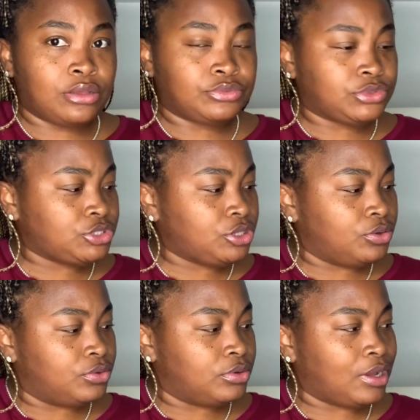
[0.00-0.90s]

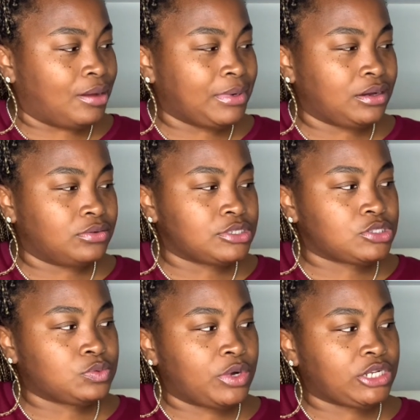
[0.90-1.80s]
so i'm not gonna
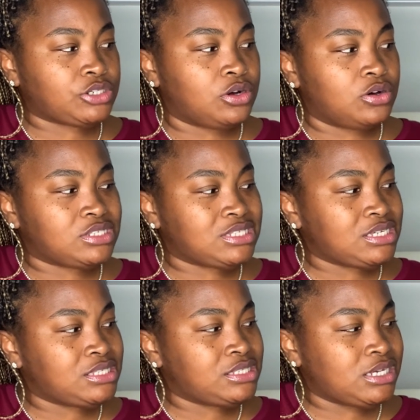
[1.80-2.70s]
swatch all
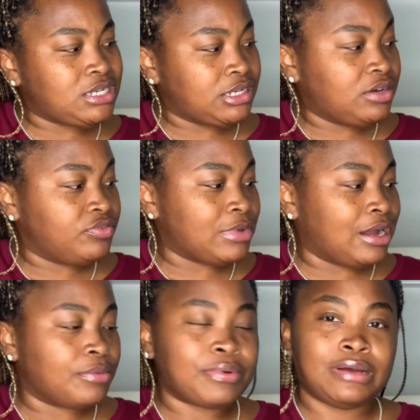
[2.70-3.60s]
16 of them
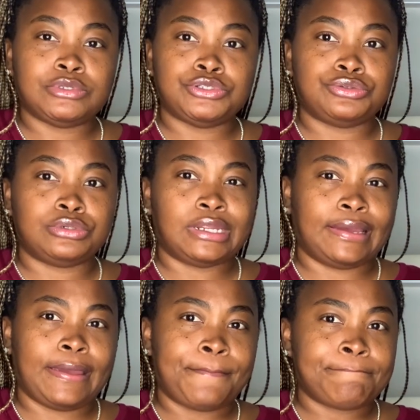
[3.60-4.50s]
i'll probably do
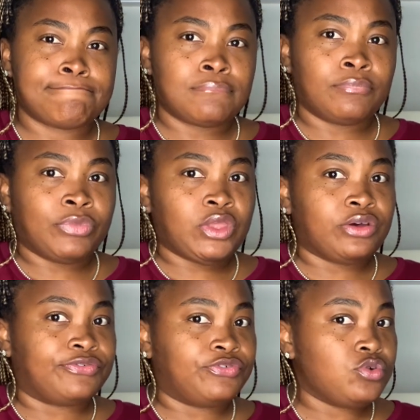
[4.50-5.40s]
like a
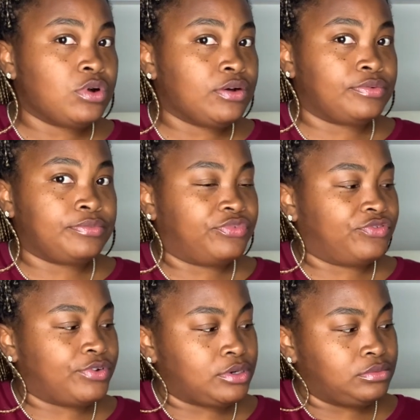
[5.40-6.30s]
few of them
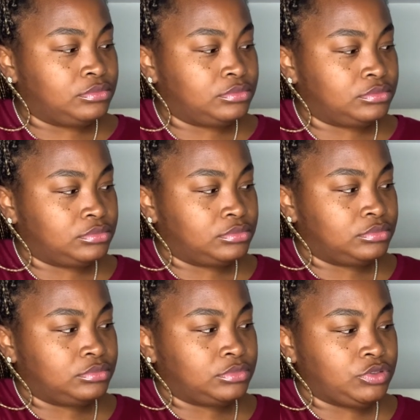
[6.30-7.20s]
from
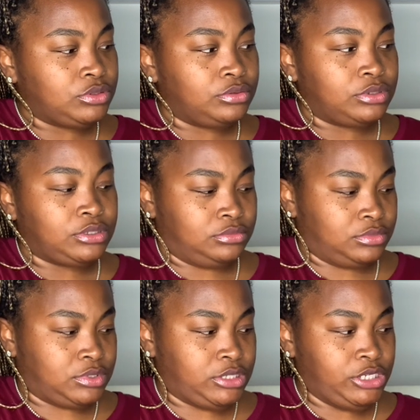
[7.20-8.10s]
you know
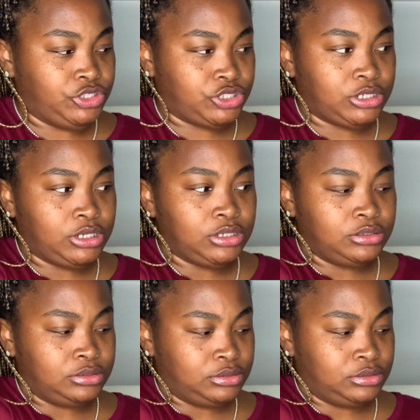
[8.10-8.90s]
each color